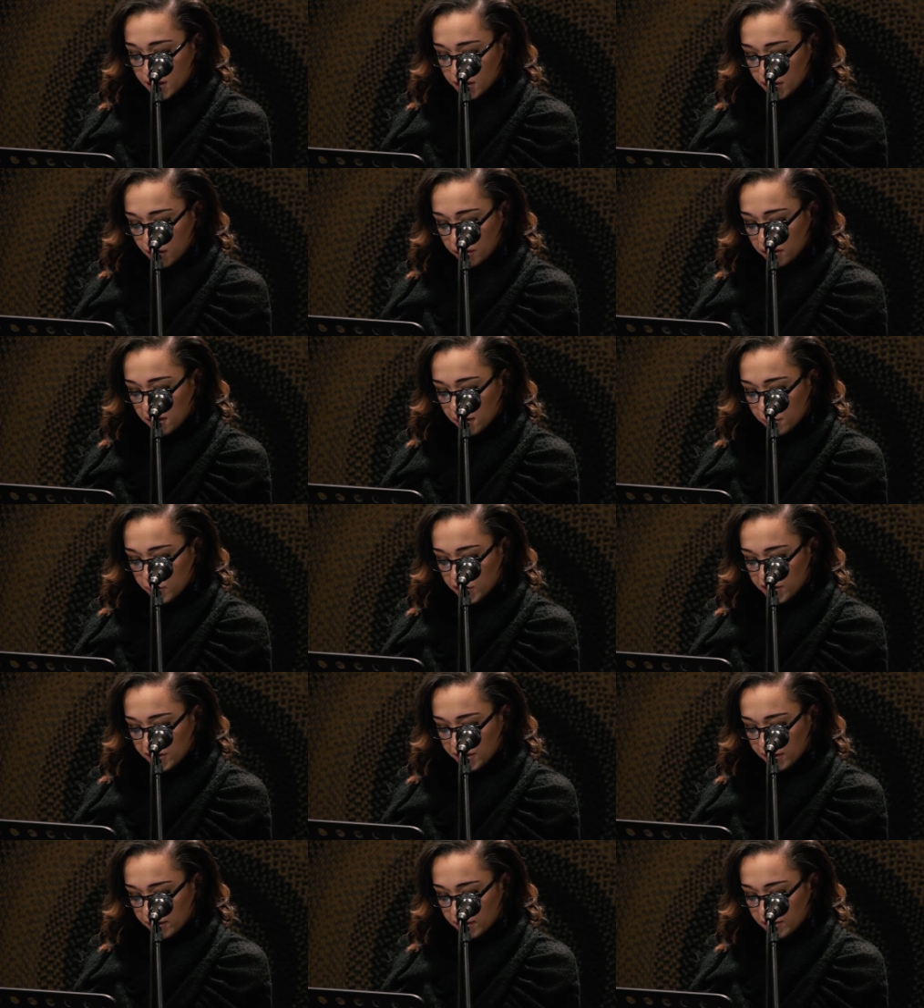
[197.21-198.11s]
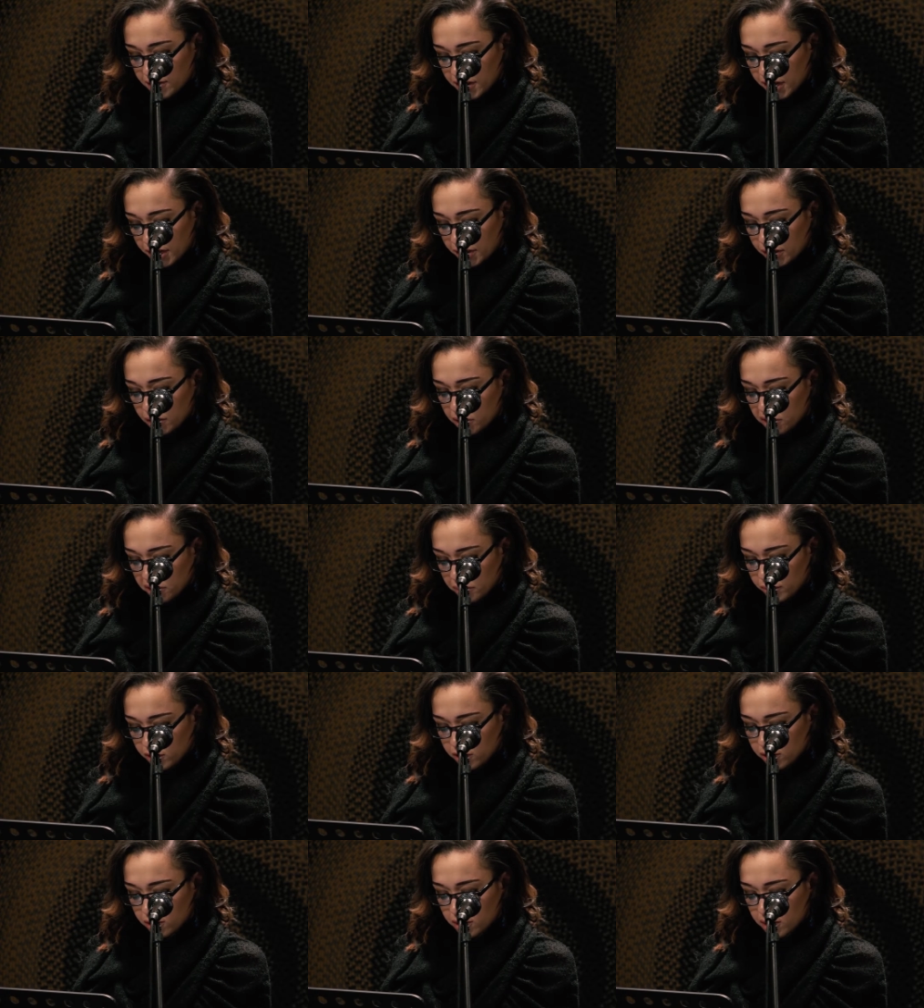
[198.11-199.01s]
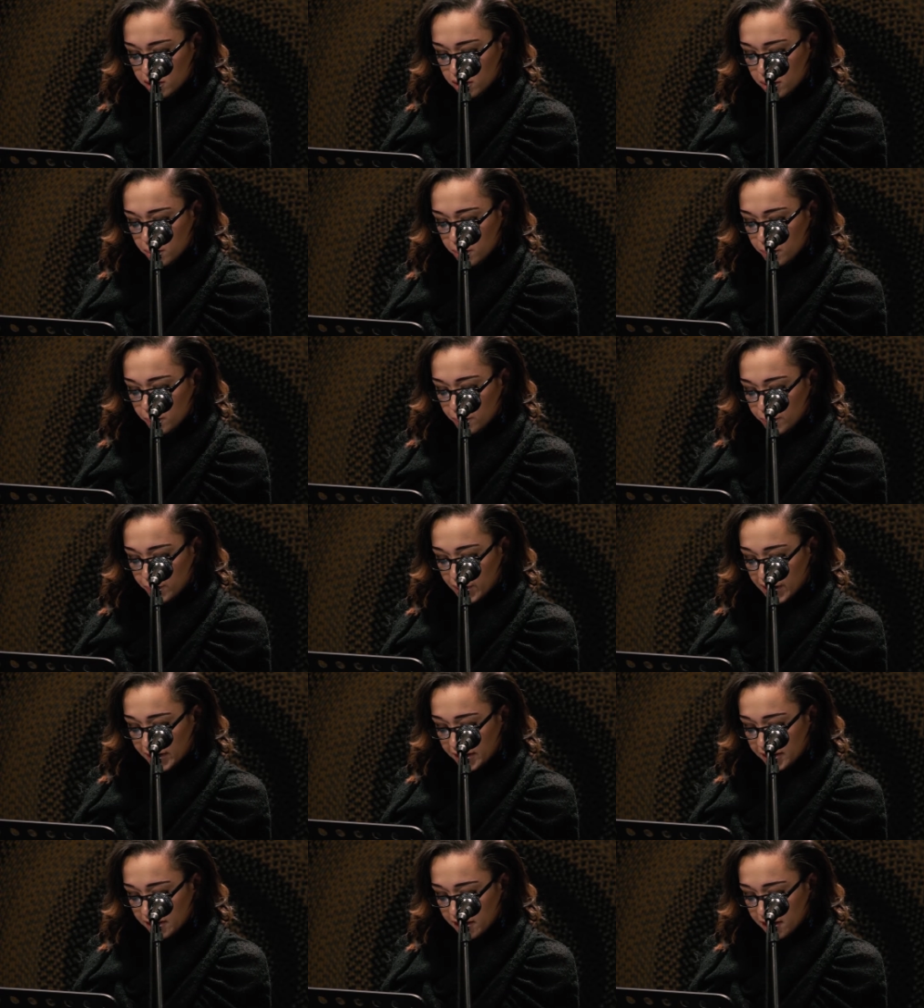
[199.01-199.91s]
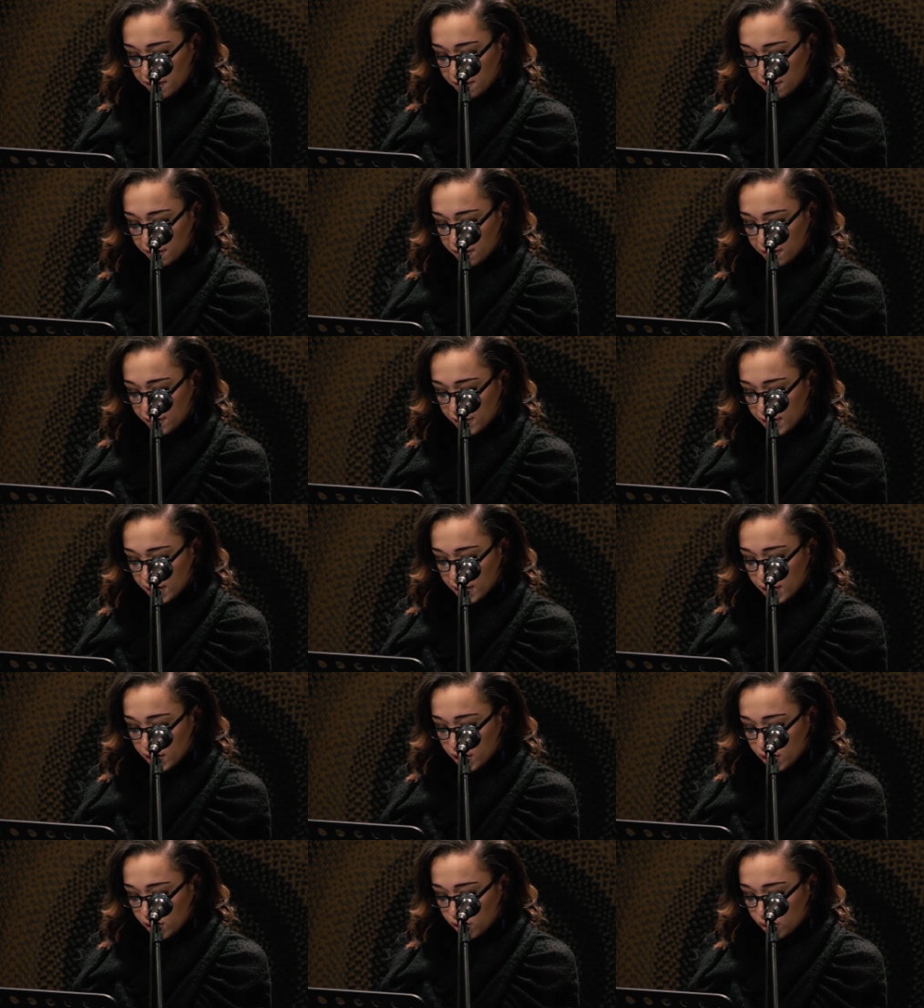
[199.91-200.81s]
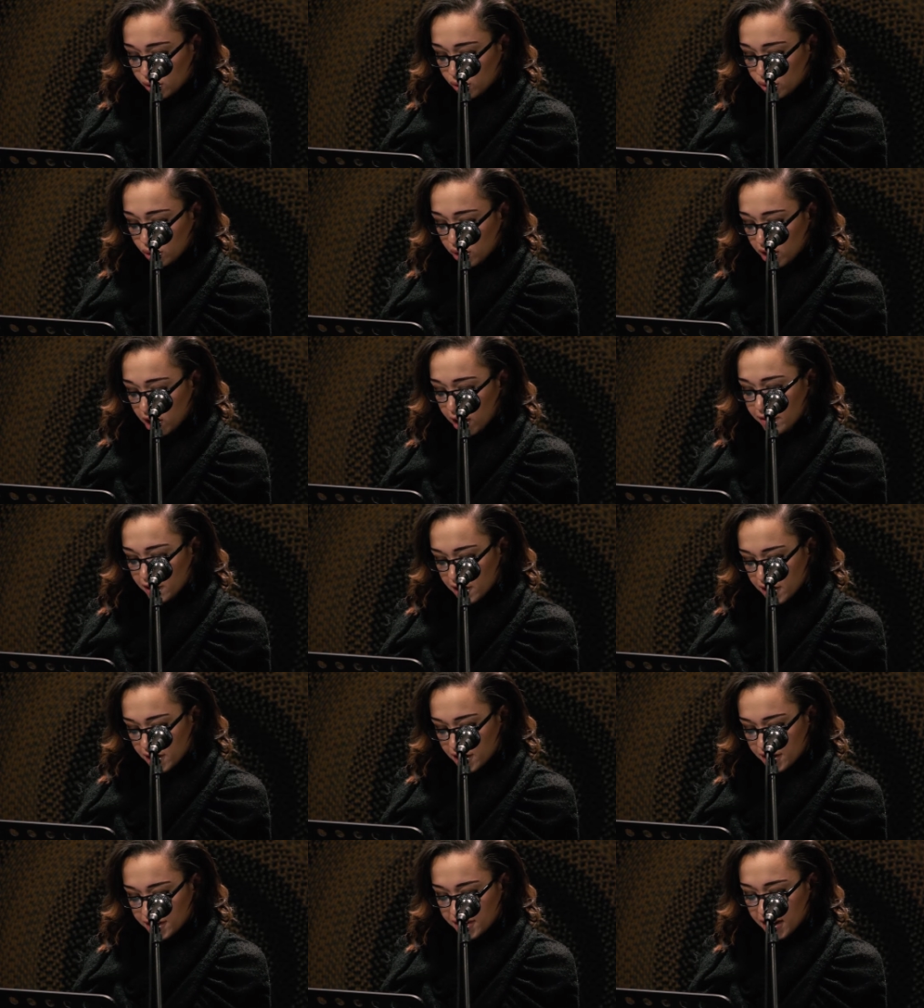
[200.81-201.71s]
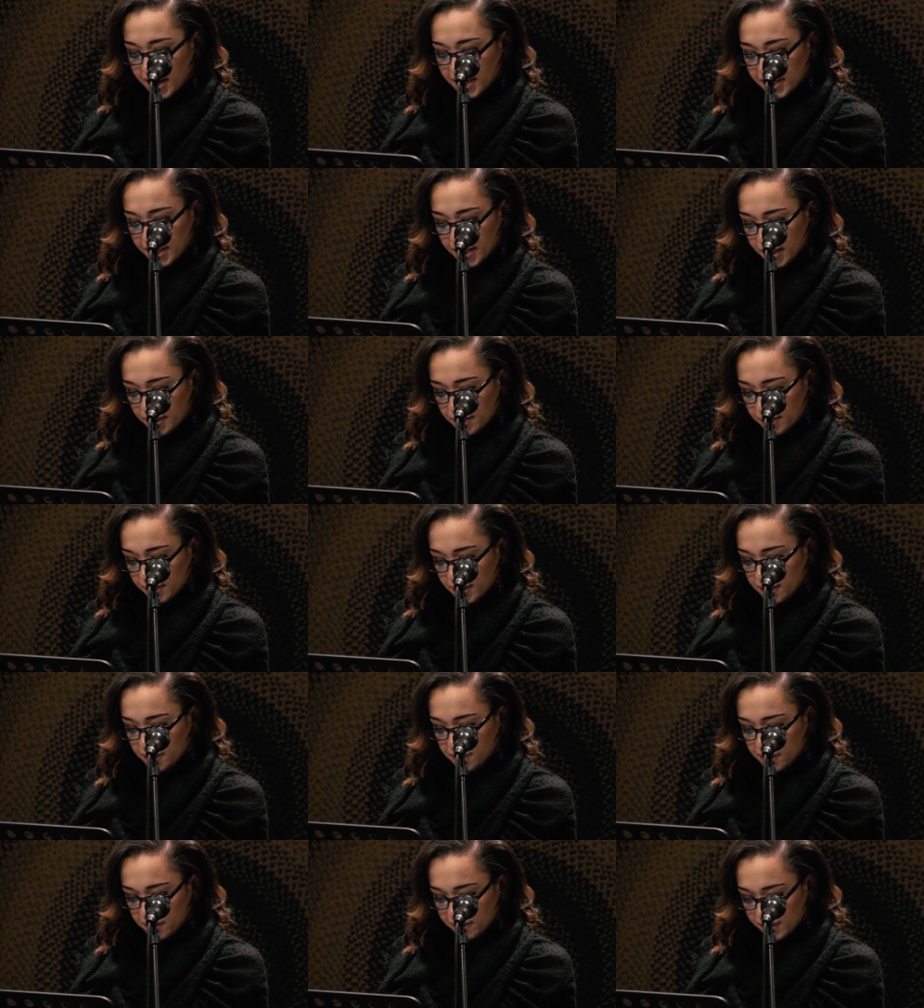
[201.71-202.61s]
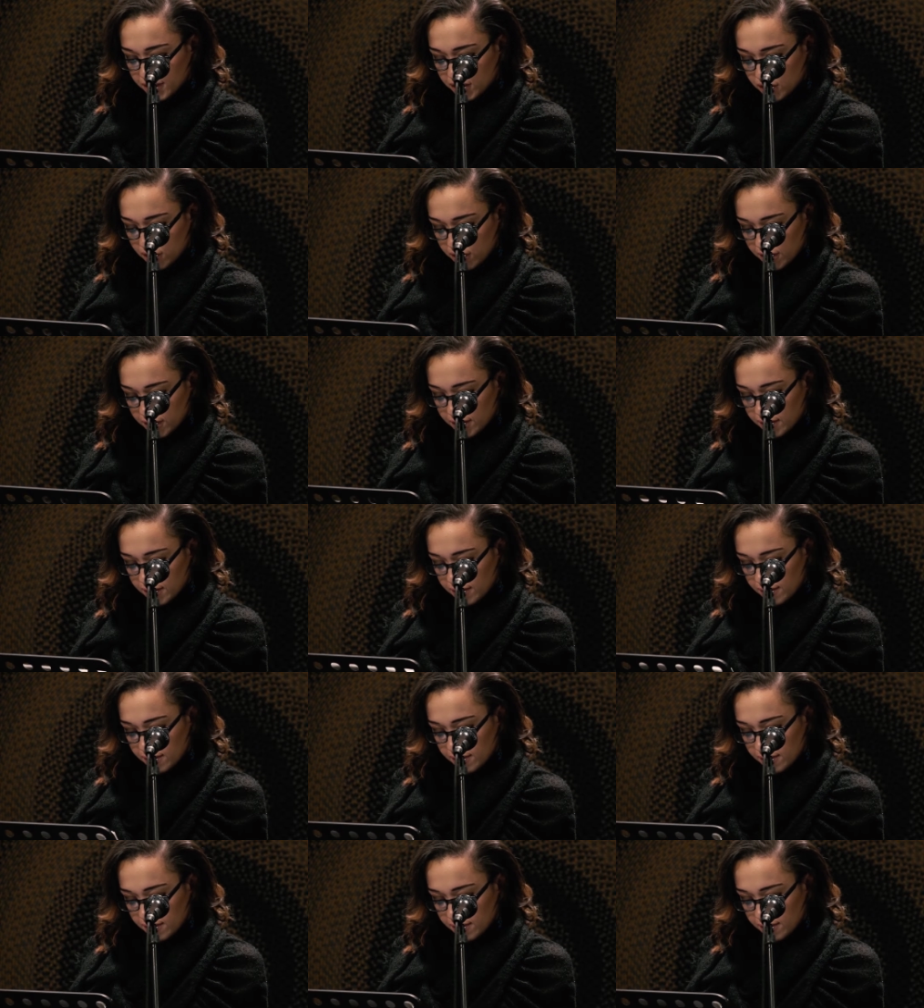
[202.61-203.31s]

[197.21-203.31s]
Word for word: Nothing particularly notable, but enough to cover her tiny excuse of a shirt.